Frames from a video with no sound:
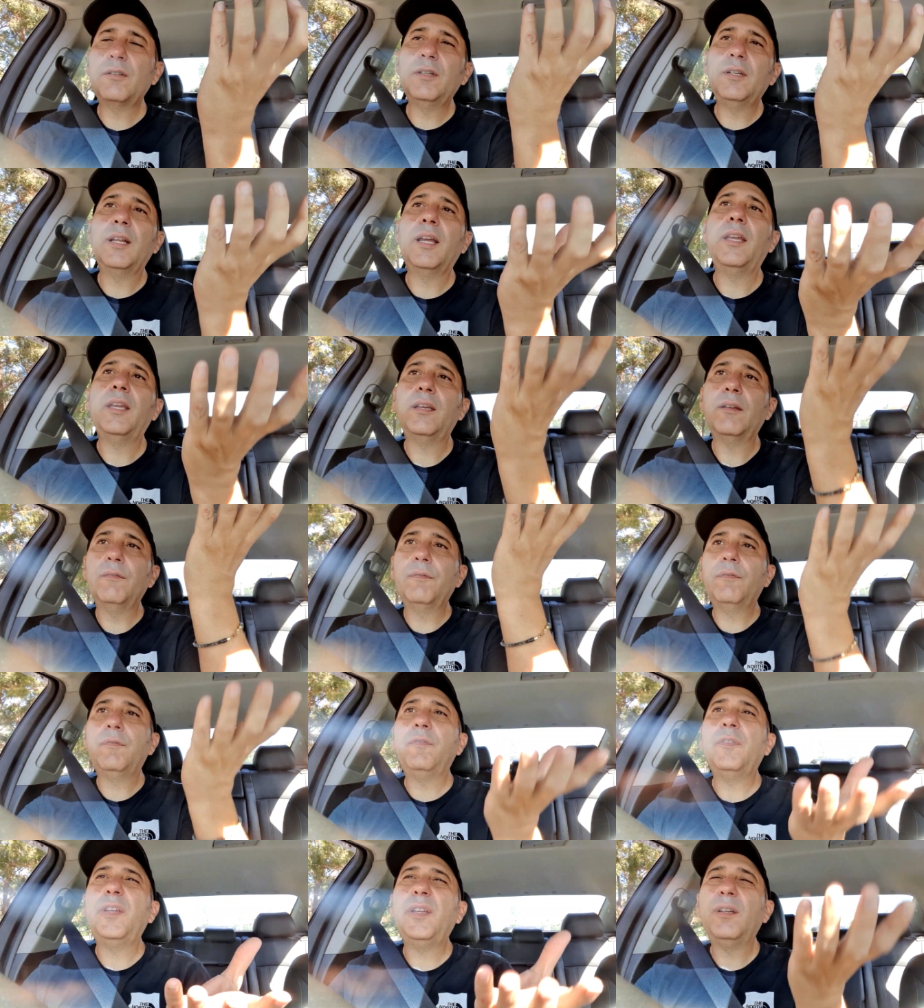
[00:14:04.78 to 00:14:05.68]
You know, you can
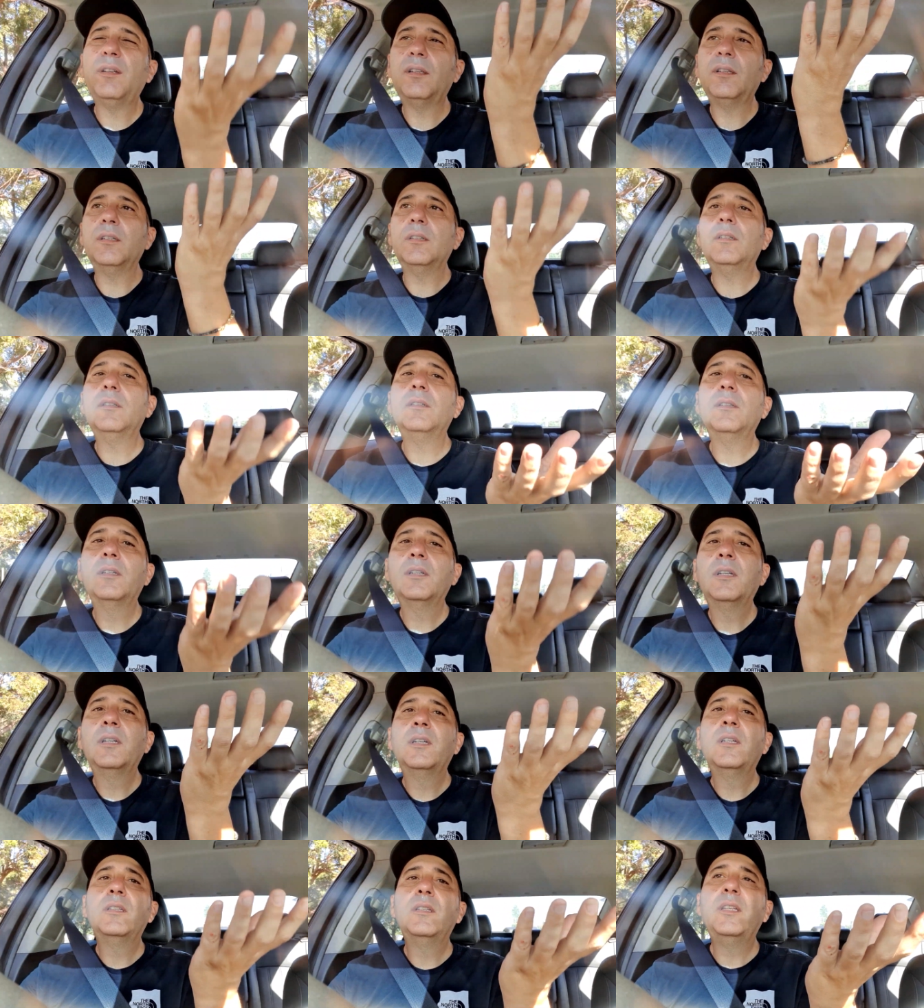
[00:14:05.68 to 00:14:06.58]
feel it.
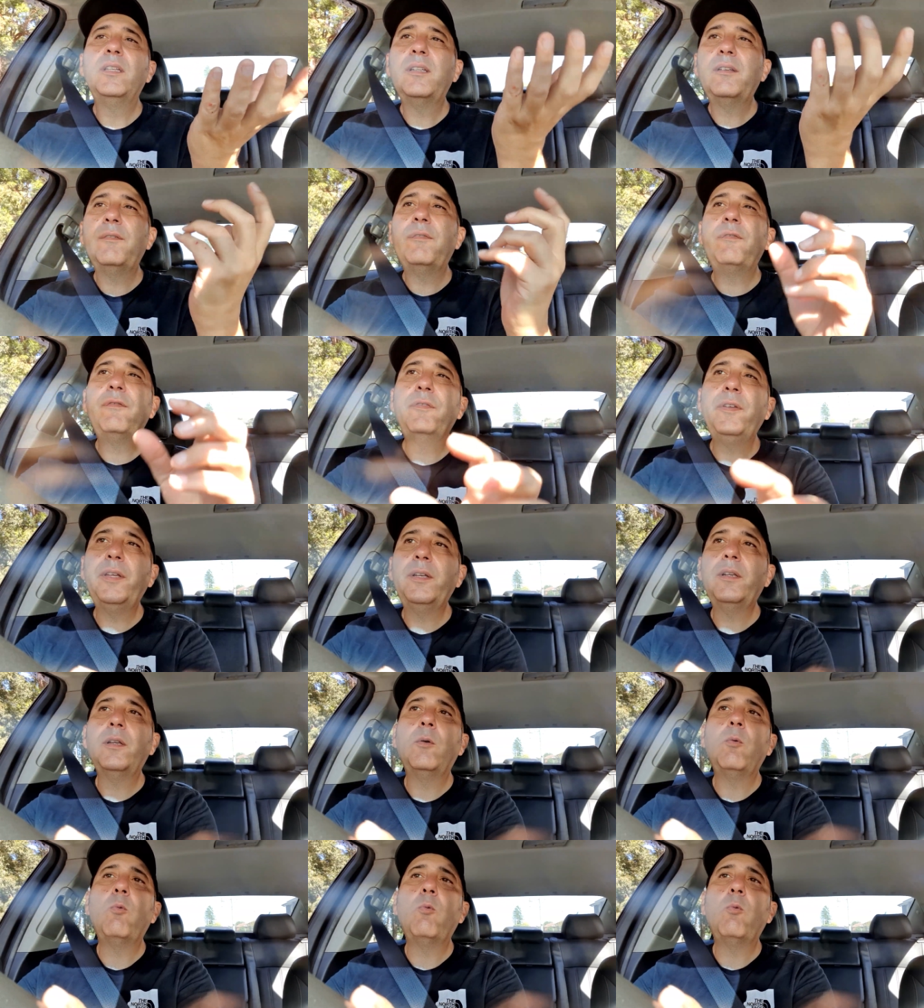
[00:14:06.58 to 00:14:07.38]
You can feel the